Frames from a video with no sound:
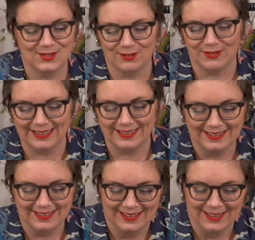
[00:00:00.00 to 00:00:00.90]
Sorry.
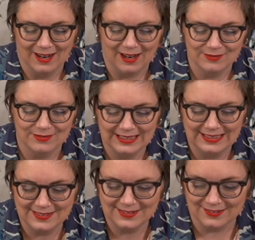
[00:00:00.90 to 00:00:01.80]
I'm
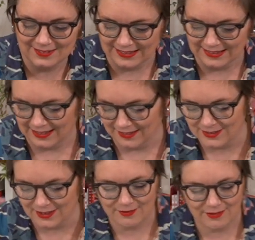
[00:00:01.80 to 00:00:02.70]
really sorry. I'm
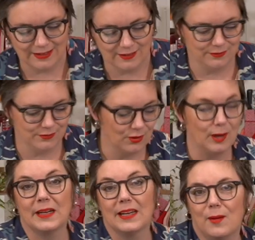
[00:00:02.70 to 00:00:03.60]
just going to throw that on the floor and
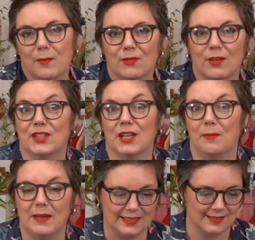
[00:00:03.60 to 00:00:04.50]
I'll pick it up and crunch it
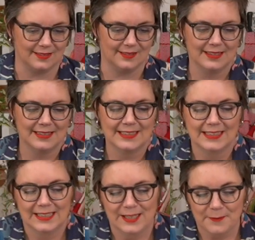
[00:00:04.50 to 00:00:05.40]
up later.
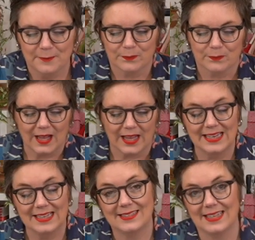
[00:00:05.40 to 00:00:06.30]

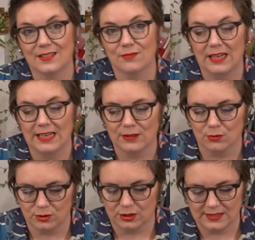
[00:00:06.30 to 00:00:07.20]
This is really
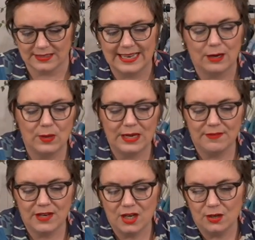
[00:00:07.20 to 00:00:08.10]
gorgeous. Now,
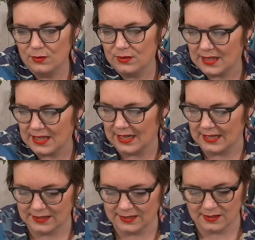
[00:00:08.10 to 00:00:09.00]
we've used
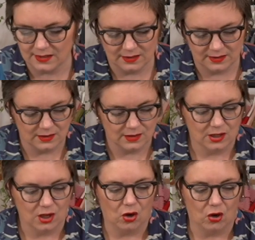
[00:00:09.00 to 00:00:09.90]
this
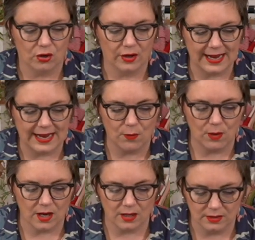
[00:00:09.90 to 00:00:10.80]
on
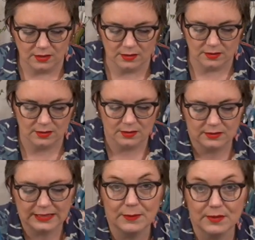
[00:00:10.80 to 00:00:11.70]
our
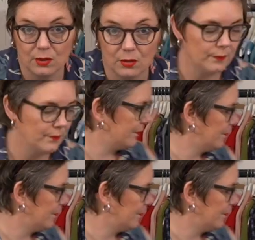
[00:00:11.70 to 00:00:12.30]
camisole.